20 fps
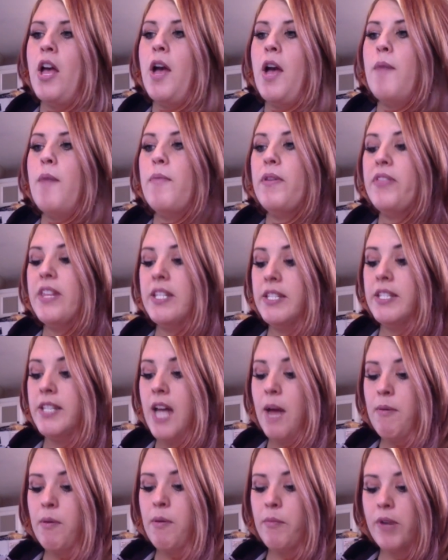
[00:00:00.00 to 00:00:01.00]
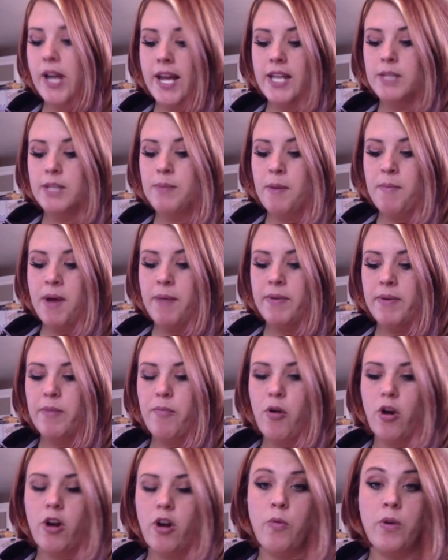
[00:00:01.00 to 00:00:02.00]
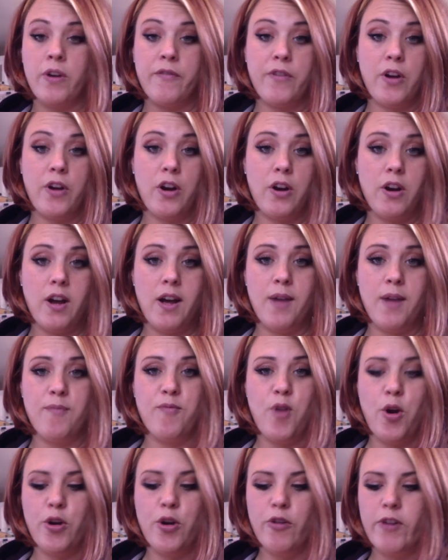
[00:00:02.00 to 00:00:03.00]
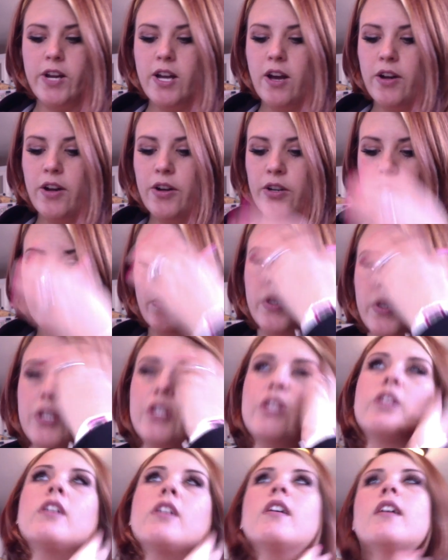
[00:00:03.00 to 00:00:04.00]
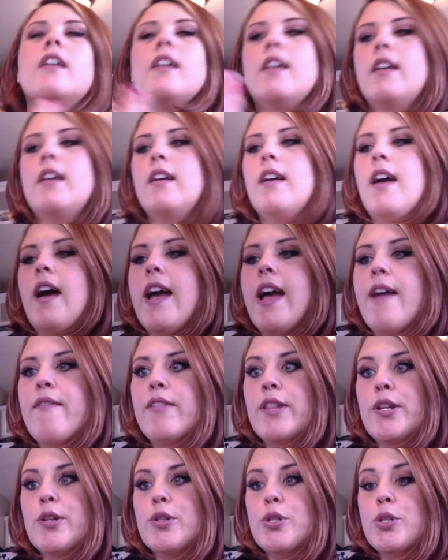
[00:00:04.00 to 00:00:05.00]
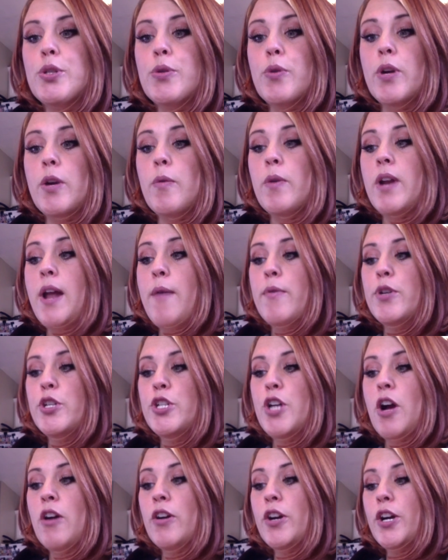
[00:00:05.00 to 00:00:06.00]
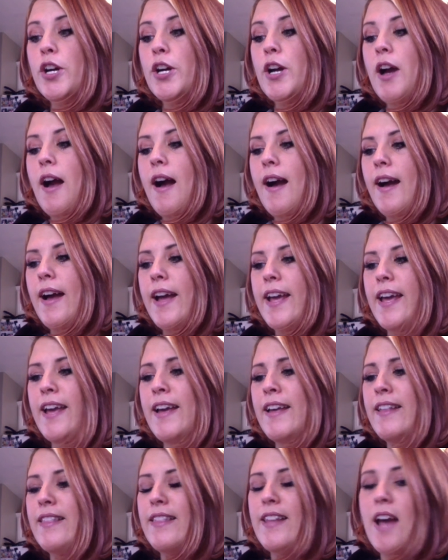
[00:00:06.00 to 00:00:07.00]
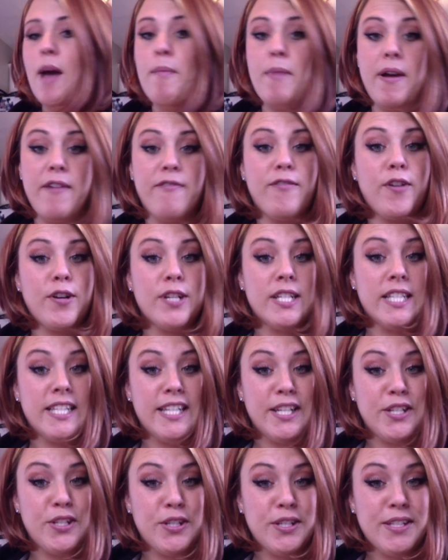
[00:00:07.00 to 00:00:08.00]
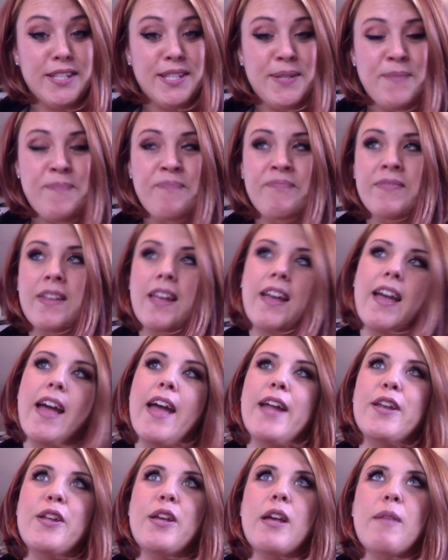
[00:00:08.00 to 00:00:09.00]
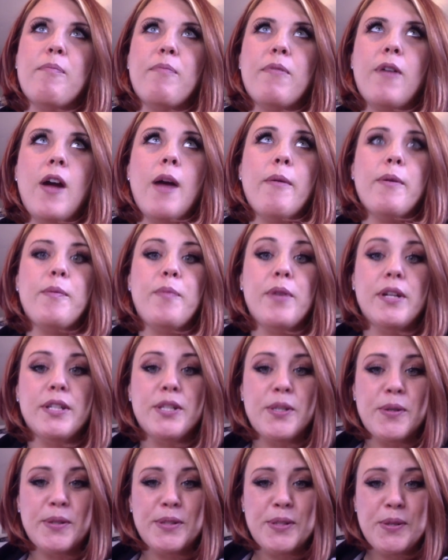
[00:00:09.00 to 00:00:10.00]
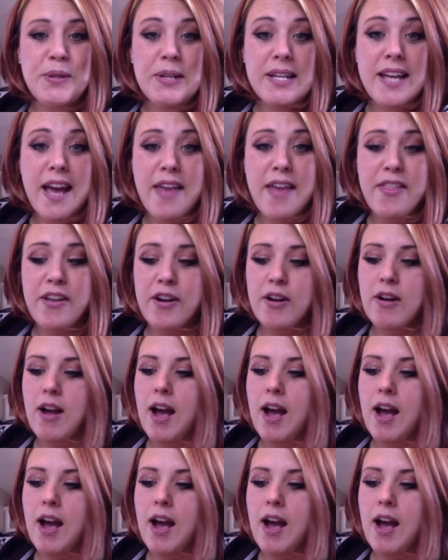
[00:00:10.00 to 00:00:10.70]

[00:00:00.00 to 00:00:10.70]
But this time I'm going to ask my mom to borrow one of her rotary cutters, which I have a little story. When I was younger, I got my first stitches, and you could probably put two and two together.